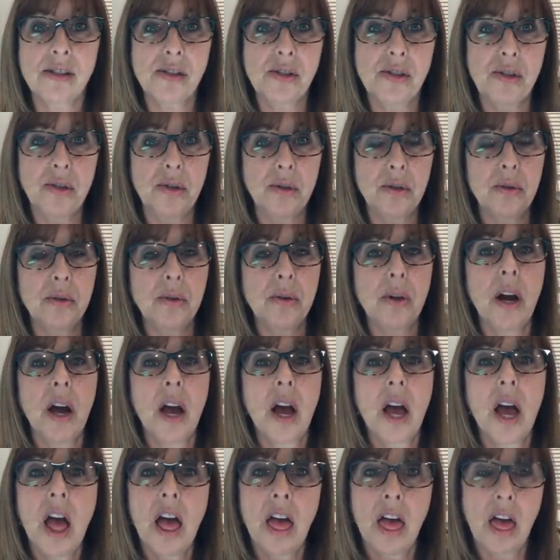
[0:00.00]
Sue,
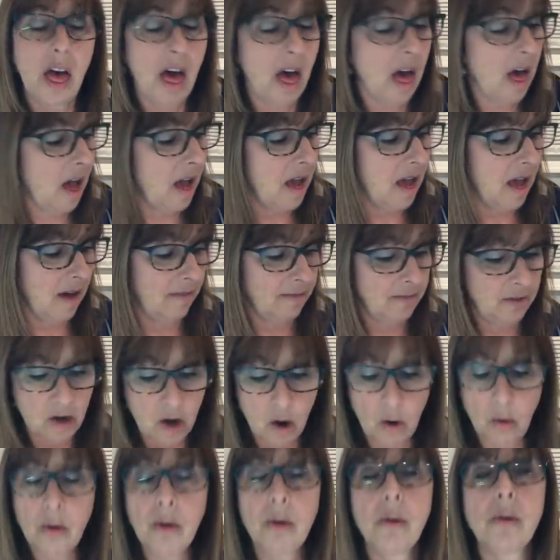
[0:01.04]
I have
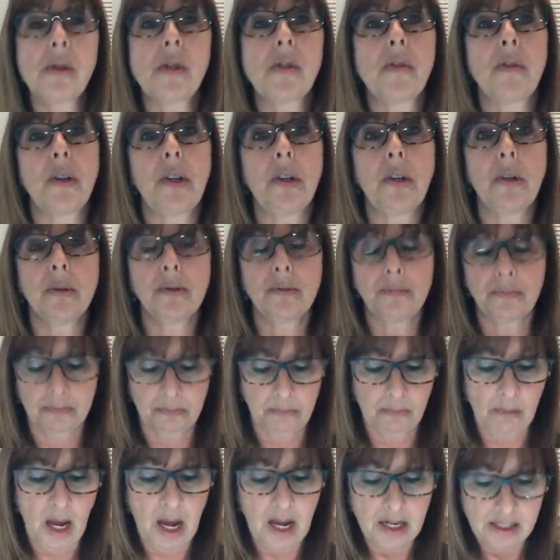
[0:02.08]
no news for you.
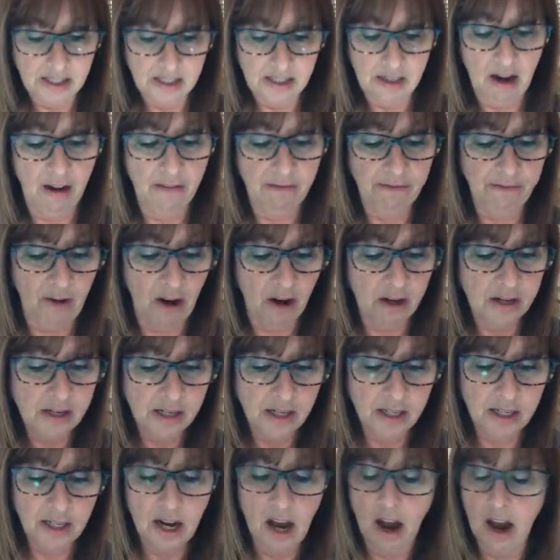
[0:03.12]
I did not find
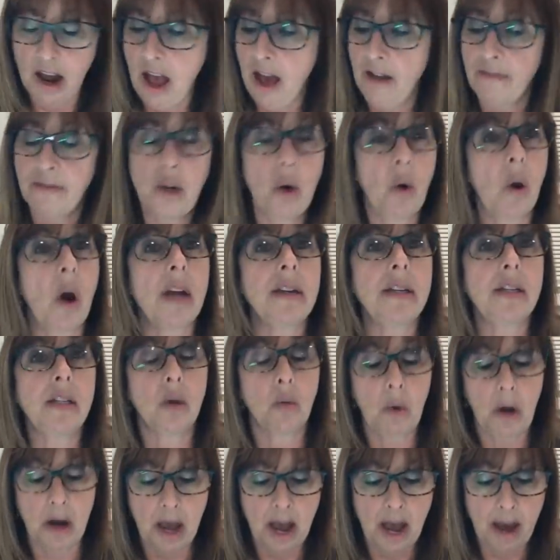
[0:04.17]
it. I have no idea
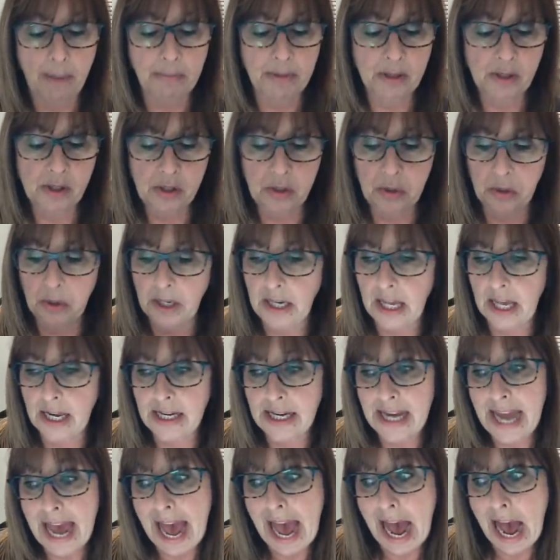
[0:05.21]
what happened to it.
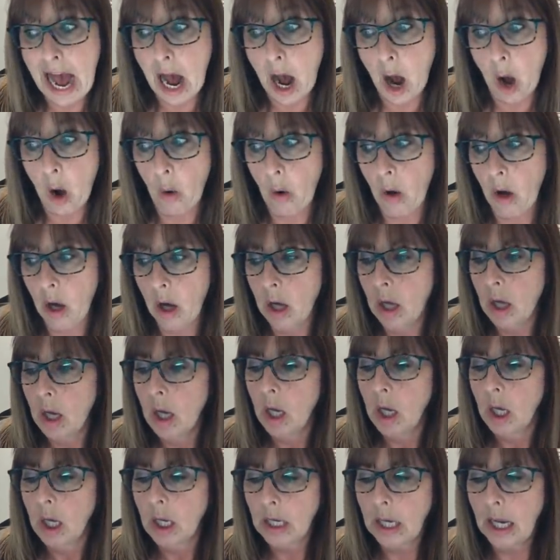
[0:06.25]
And now,
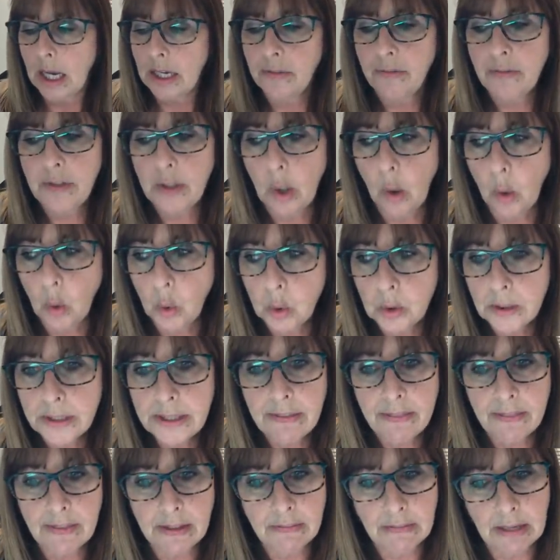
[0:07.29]
kind of the
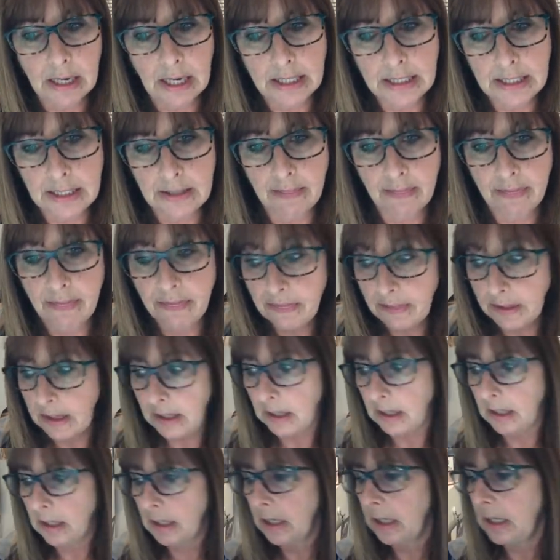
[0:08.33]
only thing that I can
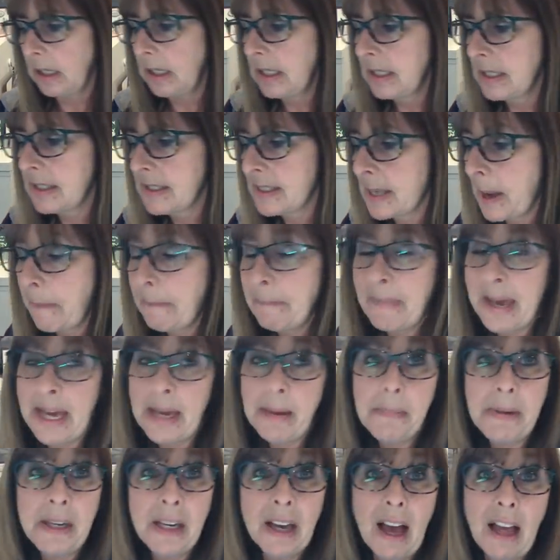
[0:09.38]
think is
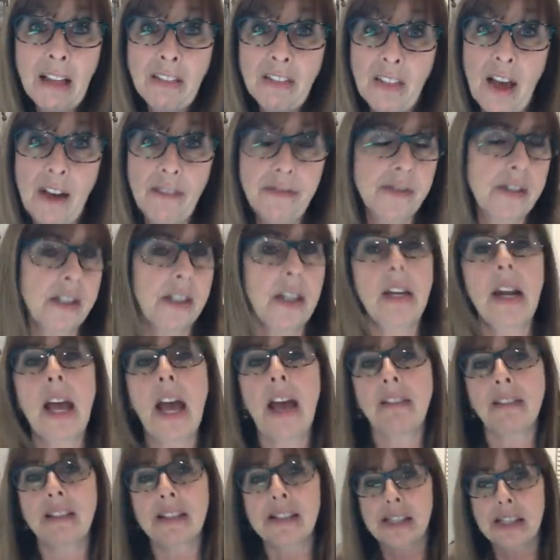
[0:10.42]
maybe I left it
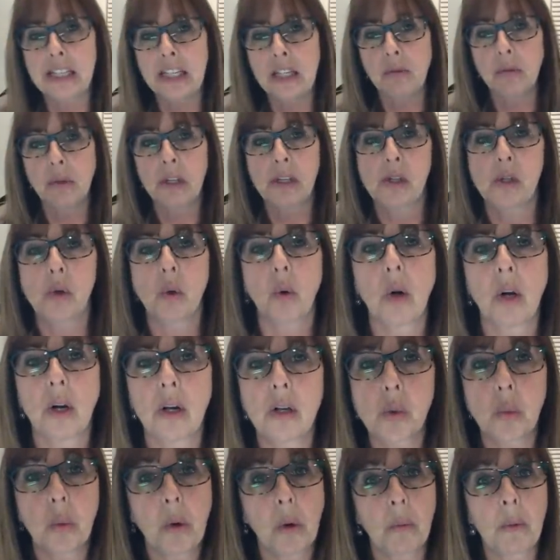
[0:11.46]
at the ski
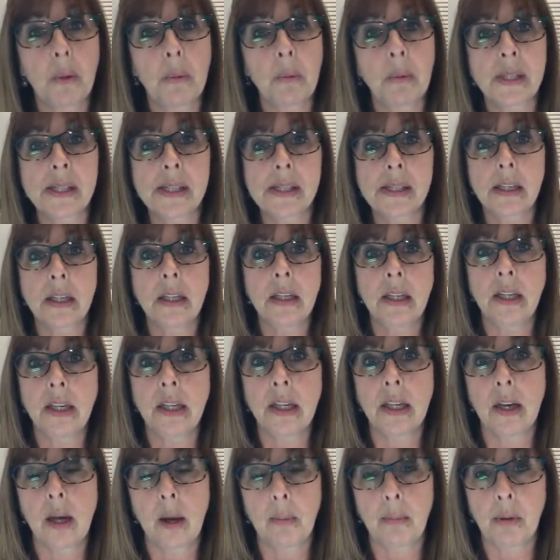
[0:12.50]
resort where we went skiing
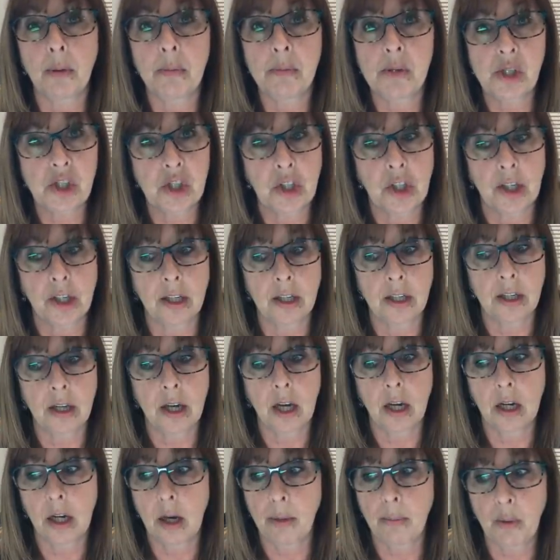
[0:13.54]
in Upper Michigan
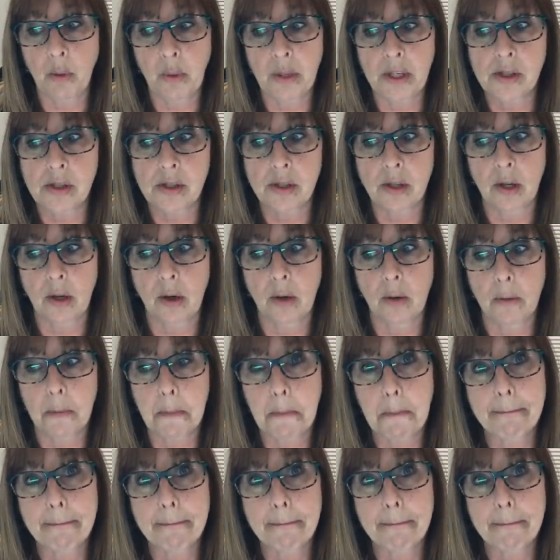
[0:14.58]
a couple weeks ago.